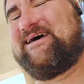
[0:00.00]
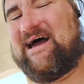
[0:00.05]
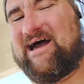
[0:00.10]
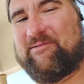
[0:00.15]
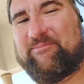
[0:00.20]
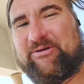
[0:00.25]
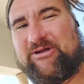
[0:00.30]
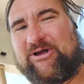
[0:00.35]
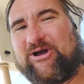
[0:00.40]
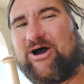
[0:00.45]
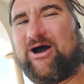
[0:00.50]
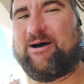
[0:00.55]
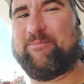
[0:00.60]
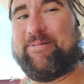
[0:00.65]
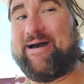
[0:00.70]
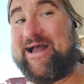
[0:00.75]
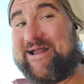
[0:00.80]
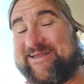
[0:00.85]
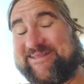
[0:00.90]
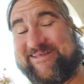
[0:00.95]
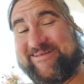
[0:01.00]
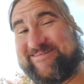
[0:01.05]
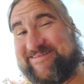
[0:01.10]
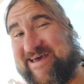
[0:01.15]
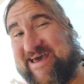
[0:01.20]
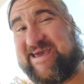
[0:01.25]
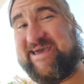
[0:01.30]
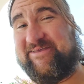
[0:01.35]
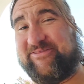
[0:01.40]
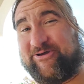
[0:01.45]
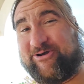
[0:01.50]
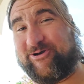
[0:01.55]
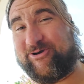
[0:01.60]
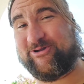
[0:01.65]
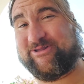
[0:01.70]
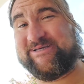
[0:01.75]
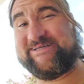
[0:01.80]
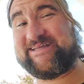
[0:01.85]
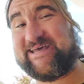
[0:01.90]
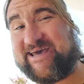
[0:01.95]
I've been caught back in the day, in the
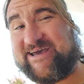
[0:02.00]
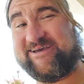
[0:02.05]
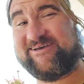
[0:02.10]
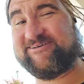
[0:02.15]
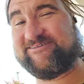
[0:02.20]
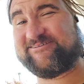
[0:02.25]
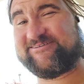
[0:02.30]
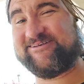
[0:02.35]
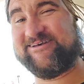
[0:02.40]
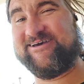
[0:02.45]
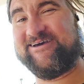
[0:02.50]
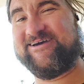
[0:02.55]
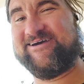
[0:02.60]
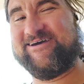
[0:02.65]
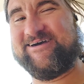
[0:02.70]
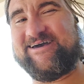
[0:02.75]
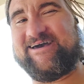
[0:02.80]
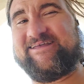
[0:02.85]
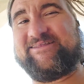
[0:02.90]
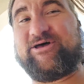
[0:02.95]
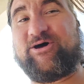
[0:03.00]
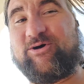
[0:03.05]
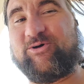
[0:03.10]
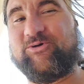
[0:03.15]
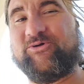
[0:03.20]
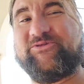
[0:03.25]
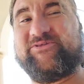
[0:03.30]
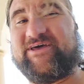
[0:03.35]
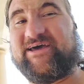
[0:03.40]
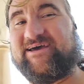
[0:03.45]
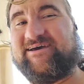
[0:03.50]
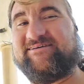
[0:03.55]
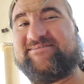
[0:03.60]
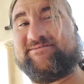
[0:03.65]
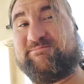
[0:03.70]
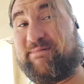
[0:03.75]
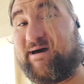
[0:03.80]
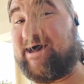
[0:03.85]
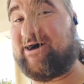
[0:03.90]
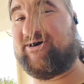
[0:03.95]
early days, in the old
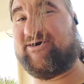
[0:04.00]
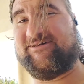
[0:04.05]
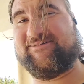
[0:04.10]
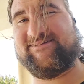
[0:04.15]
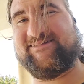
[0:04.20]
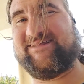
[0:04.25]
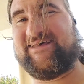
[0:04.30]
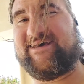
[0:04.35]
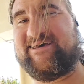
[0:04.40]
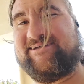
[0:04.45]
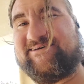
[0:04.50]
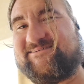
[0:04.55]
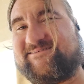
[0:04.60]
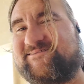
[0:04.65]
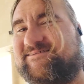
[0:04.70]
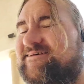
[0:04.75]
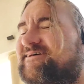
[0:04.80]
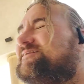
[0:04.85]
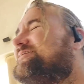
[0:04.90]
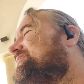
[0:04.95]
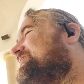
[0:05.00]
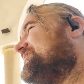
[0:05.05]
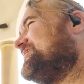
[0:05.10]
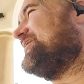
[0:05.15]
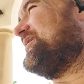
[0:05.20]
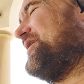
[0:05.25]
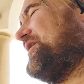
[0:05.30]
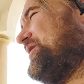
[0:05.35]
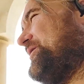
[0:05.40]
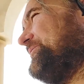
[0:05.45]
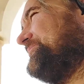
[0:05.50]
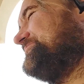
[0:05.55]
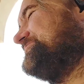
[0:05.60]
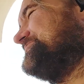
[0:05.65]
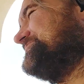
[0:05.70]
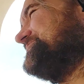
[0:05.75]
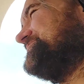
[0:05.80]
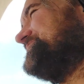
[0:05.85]
days, in my Honda days. Um,